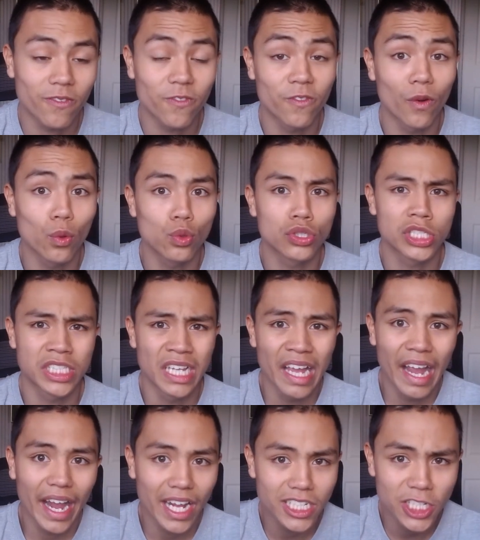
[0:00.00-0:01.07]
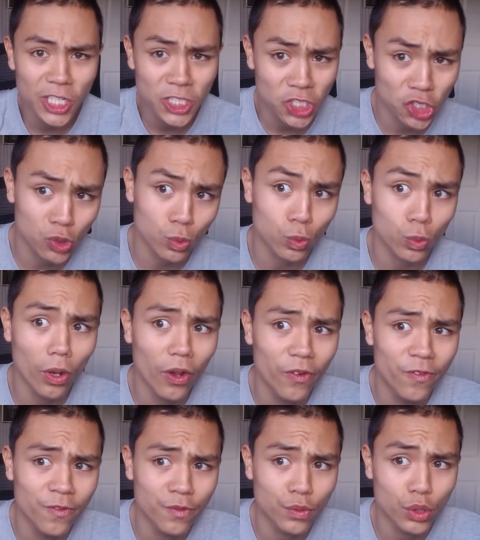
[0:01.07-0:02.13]
folks, it is
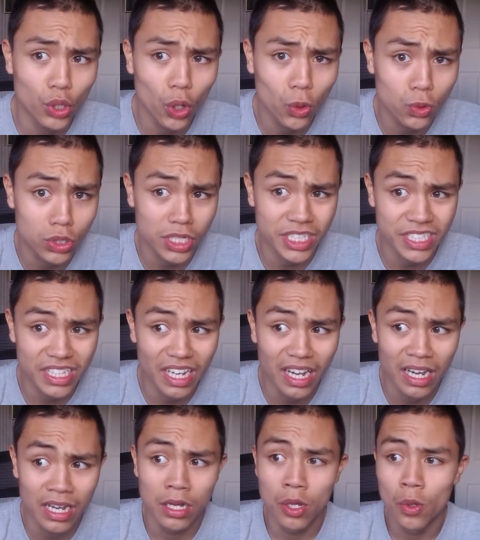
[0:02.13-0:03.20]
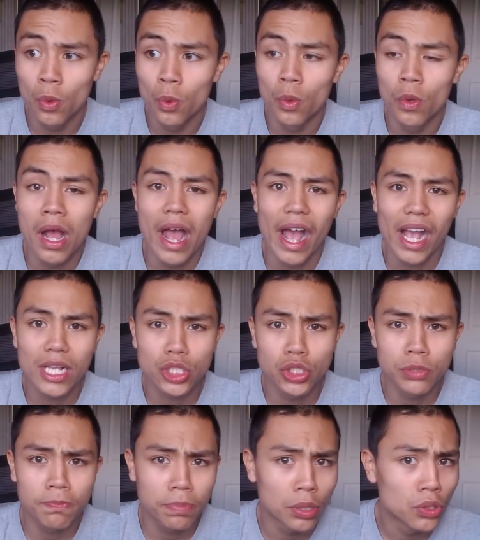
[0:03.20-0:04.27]
worth noting that
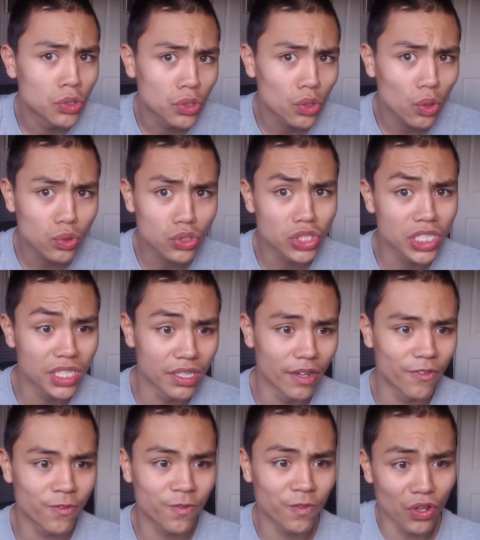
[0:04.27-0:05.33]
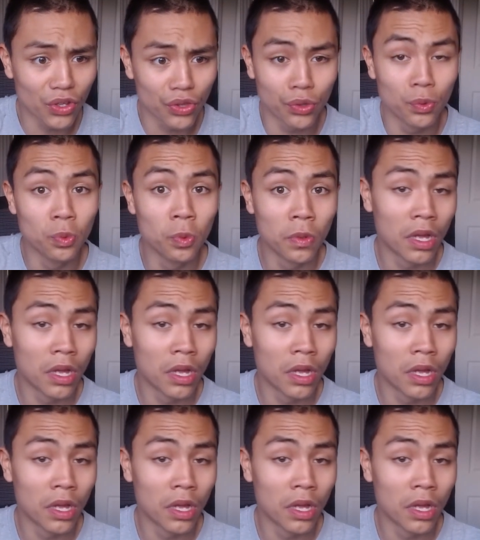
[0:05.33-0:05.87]
exploding the fun,